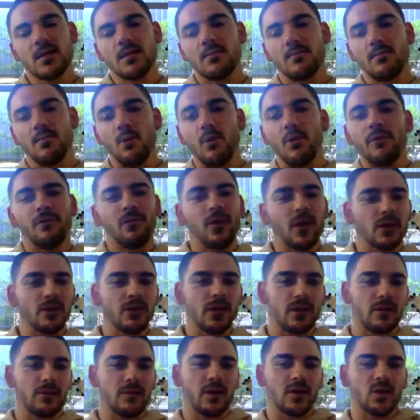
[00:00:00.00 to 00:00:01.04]
more frequently
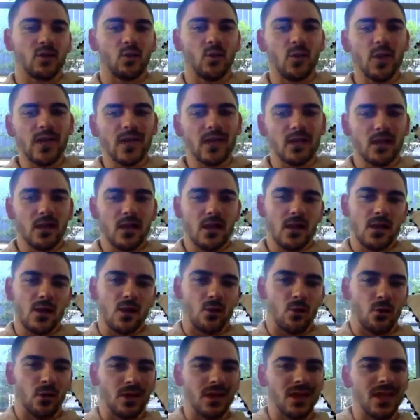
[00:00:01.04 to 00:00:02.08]
throughout the week,
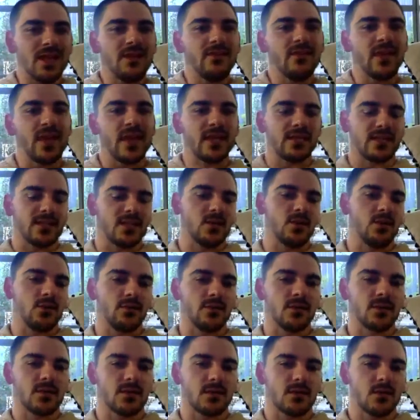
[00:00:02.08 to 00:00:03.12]
we're leaving
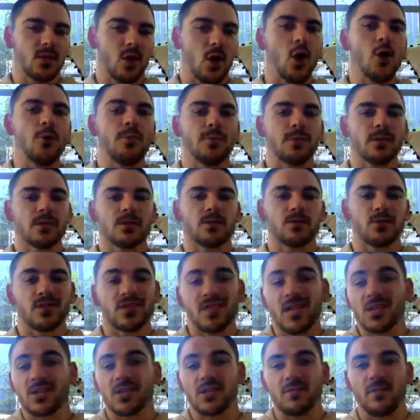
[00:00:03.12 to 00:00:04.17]
ourselves open to
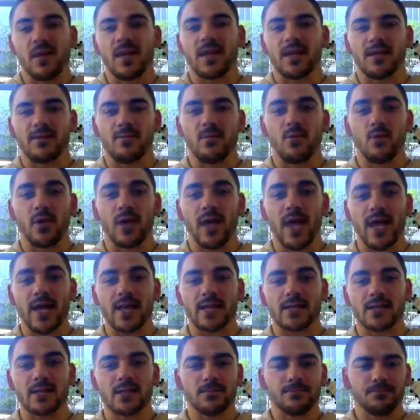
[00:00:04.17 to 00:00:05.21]
essentially making more
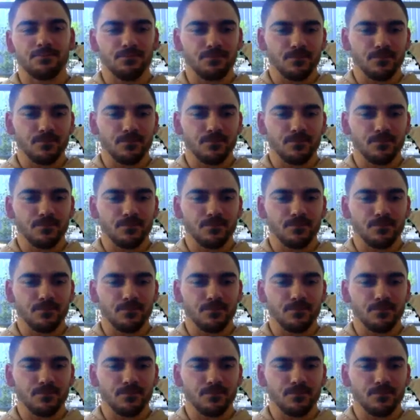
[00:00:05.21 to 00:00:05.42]
gains.